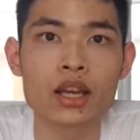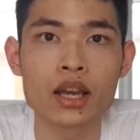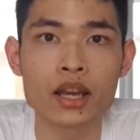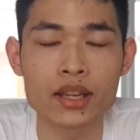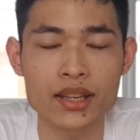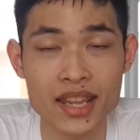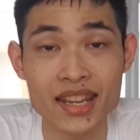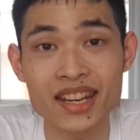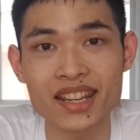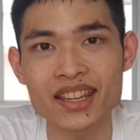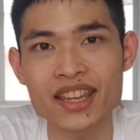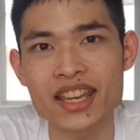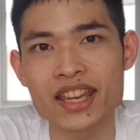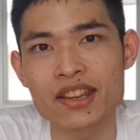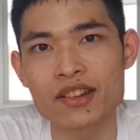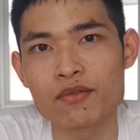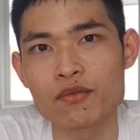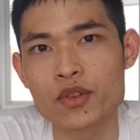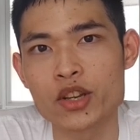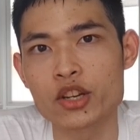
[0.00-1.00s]
Then
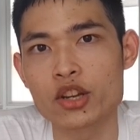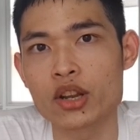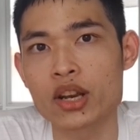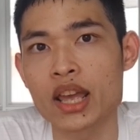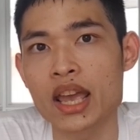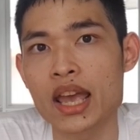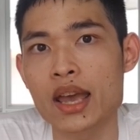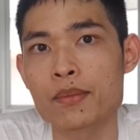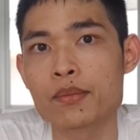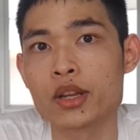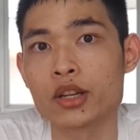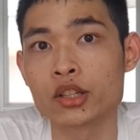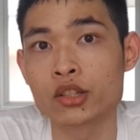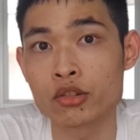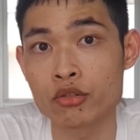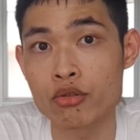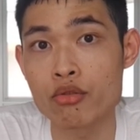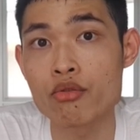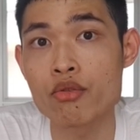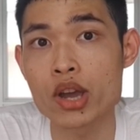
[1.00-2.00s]
again, we don't have the
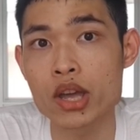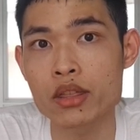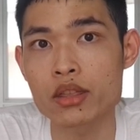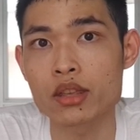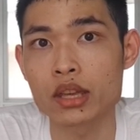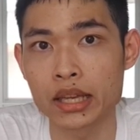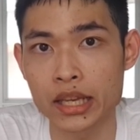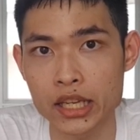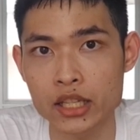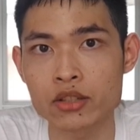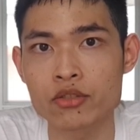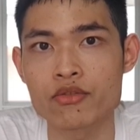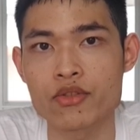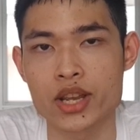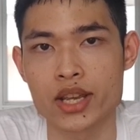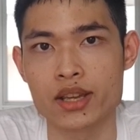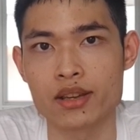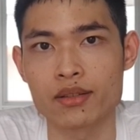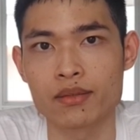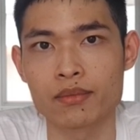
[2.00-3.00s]
truest history,
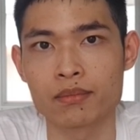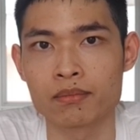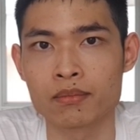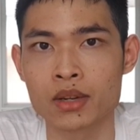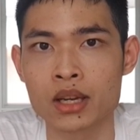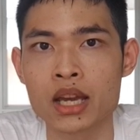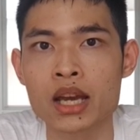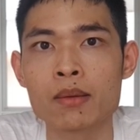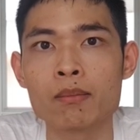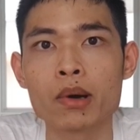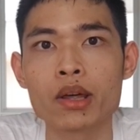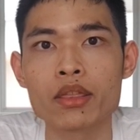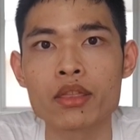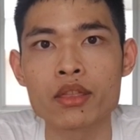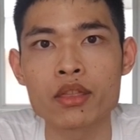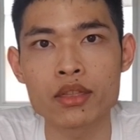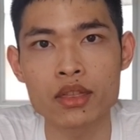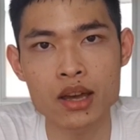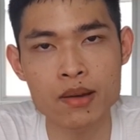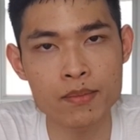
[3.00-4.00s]
but
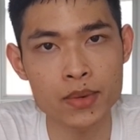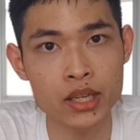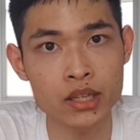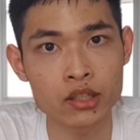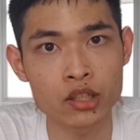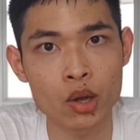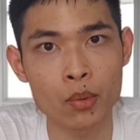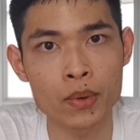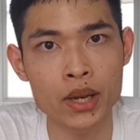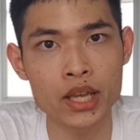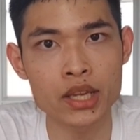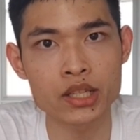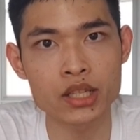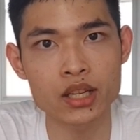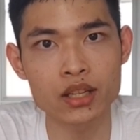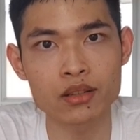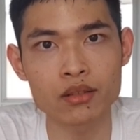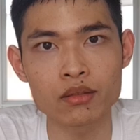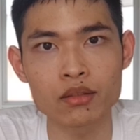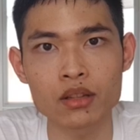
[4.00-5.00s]
some
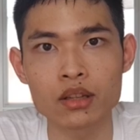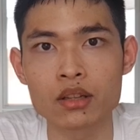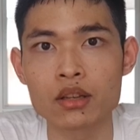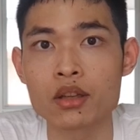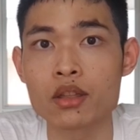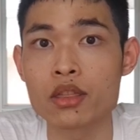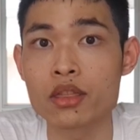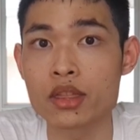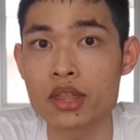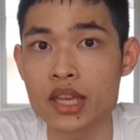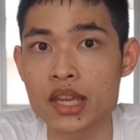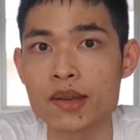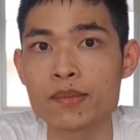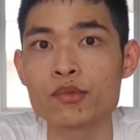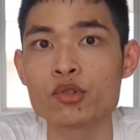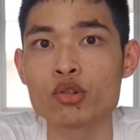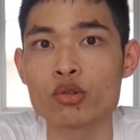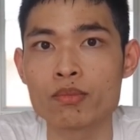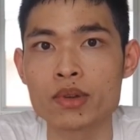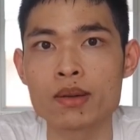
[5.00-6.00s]
interpretations seem
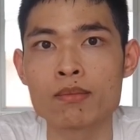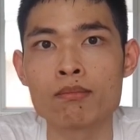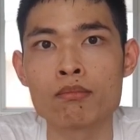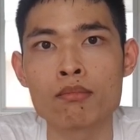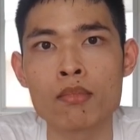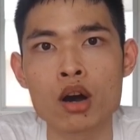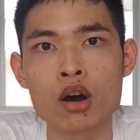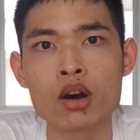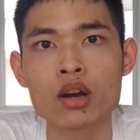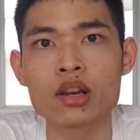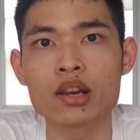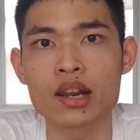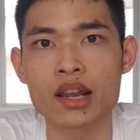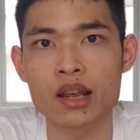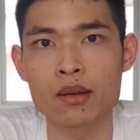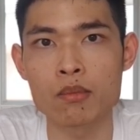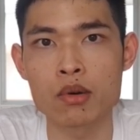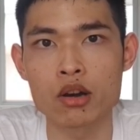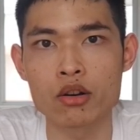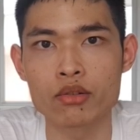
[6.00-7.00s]
to be more
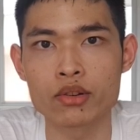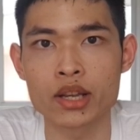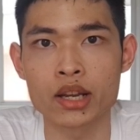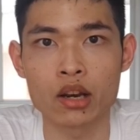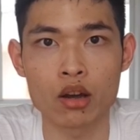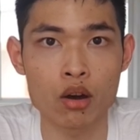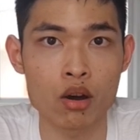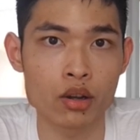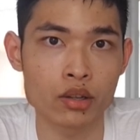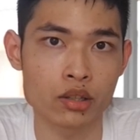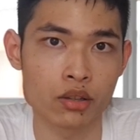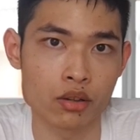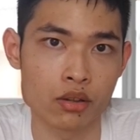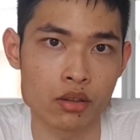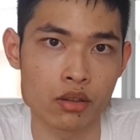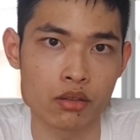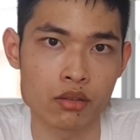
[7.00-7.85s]
reliable than others.